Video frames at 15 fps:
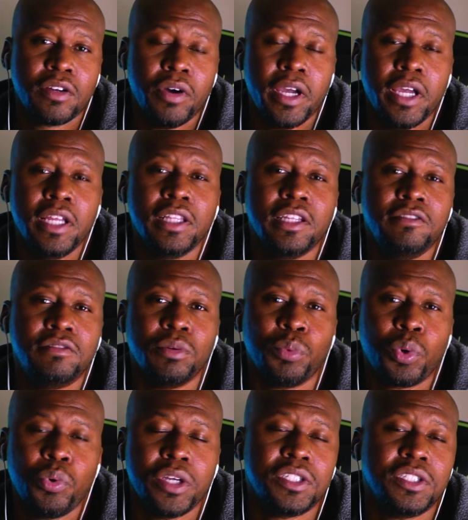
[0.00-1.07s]
go ahead and leave some
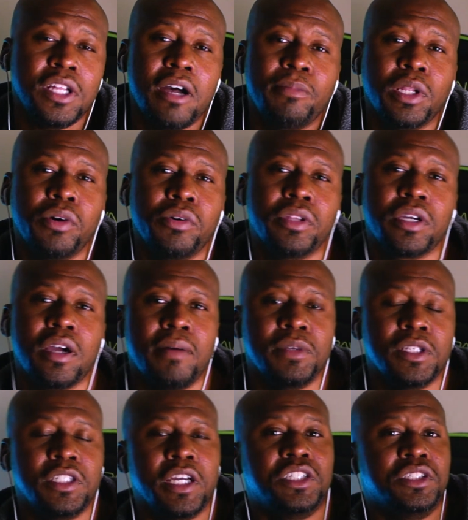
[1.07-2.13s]
requests down below in the
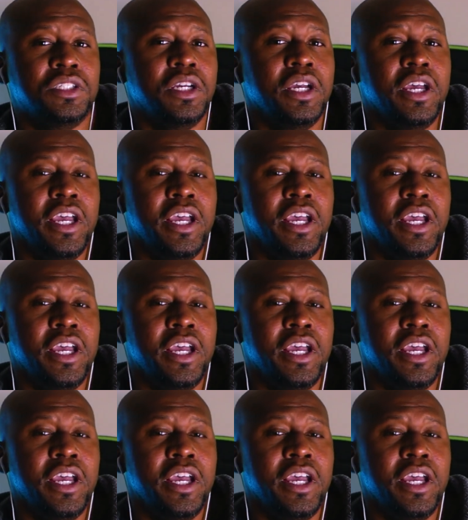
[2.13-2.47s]
comment section.